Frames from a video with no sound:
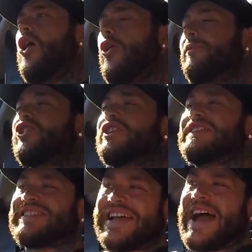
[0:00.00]
I'm gonna
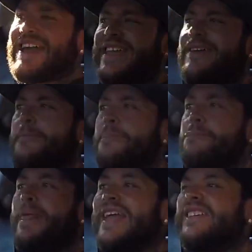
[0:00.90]
say
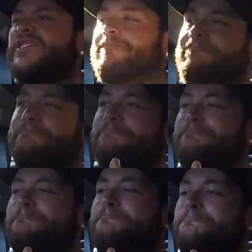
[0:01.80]
it's
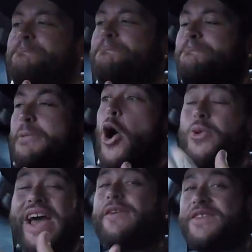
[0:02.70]

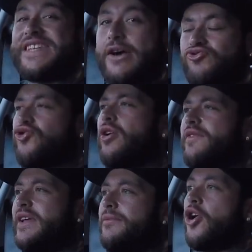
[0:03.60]
okay for town
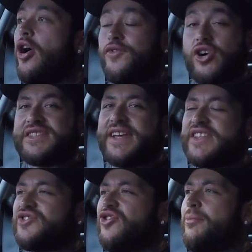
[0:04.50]
driving. I've got to take
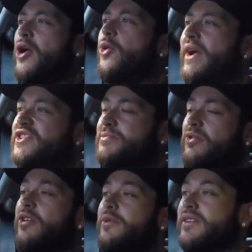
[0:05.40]
this on the motorway
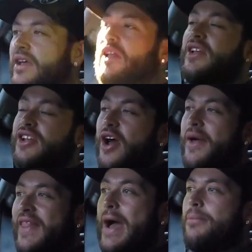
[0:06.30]
tomorrow, and you know,
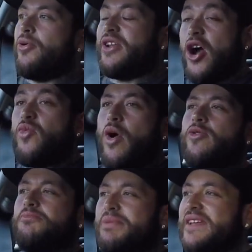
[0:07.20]
at that point I
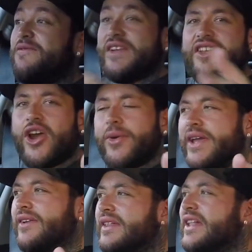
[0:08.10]
won't be
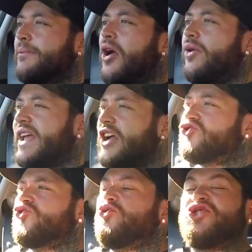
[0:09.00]
videoing, but I'll get
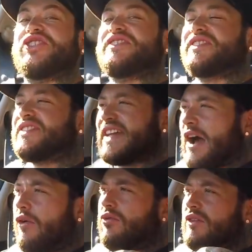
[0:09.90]
a true gist as to
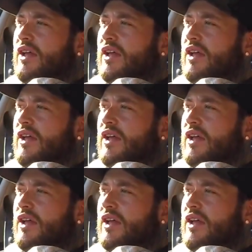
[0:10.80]
how